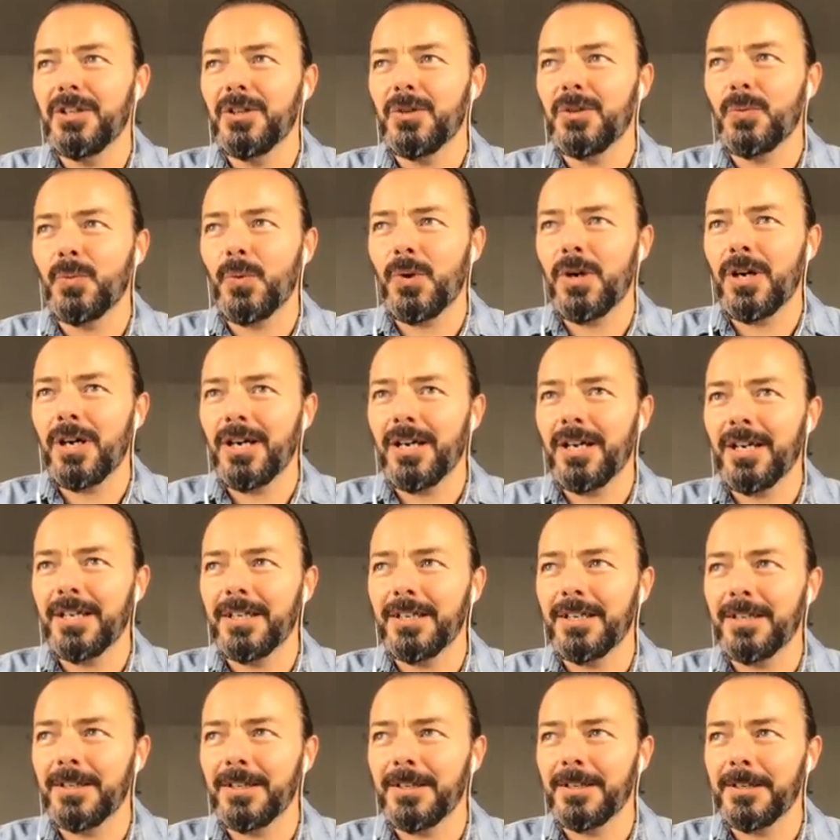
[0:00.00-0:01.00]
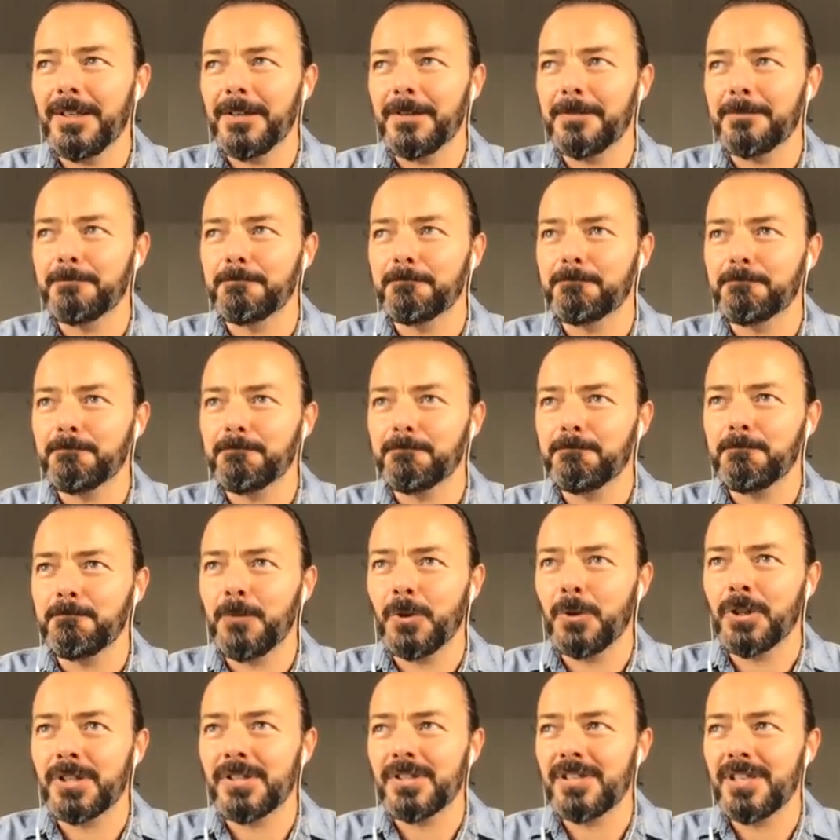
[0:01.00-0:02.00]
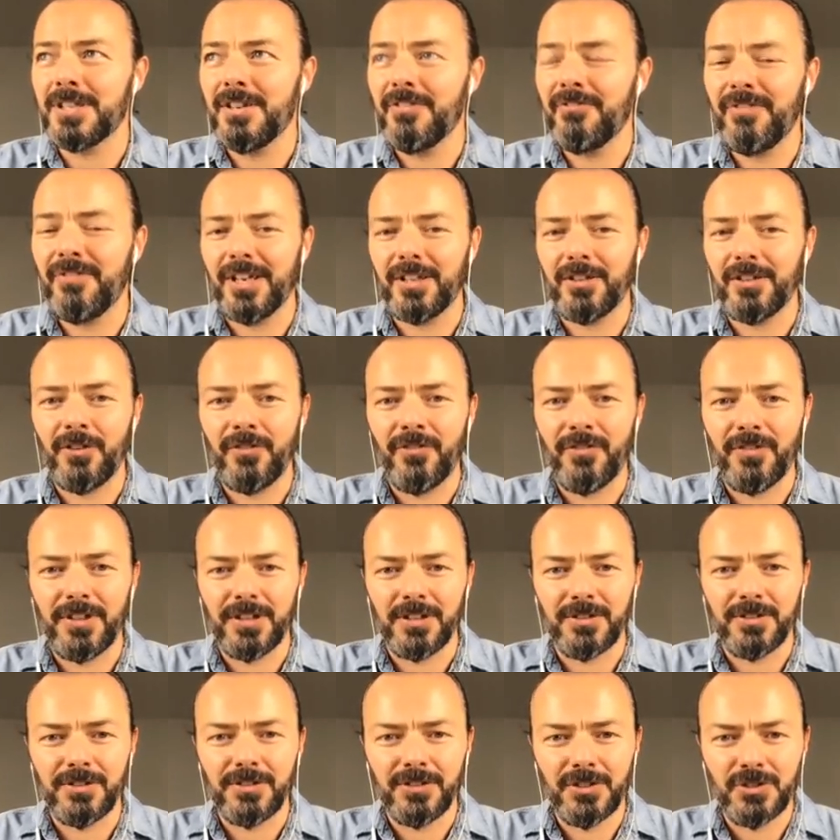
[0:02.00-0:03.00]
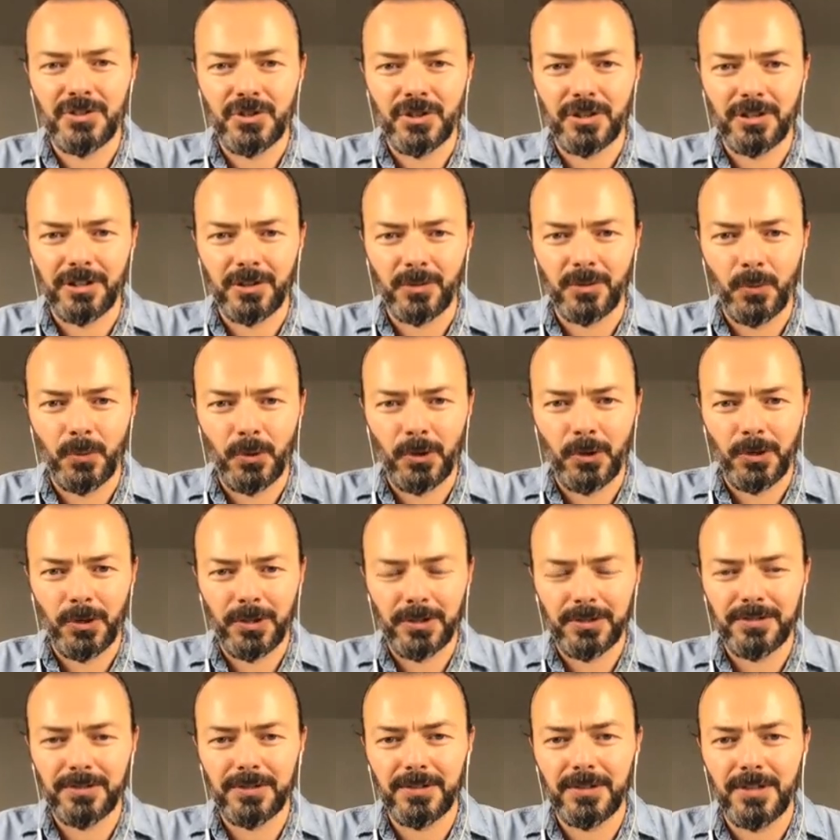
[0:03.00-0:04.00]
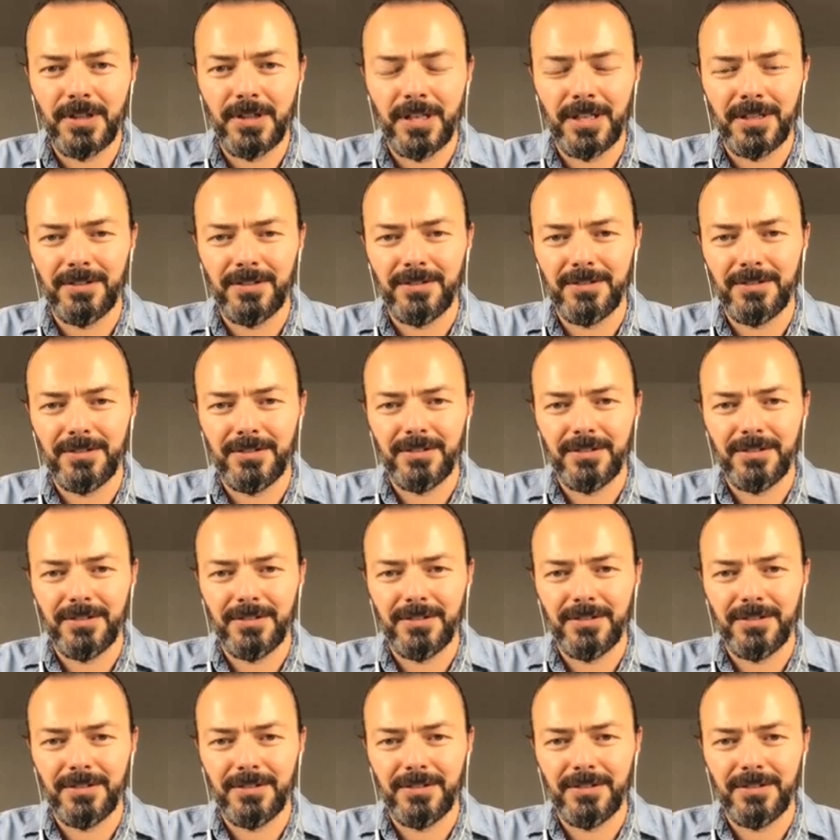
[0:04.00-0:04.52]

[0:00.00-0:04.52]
why um, what is the effect of the digital world that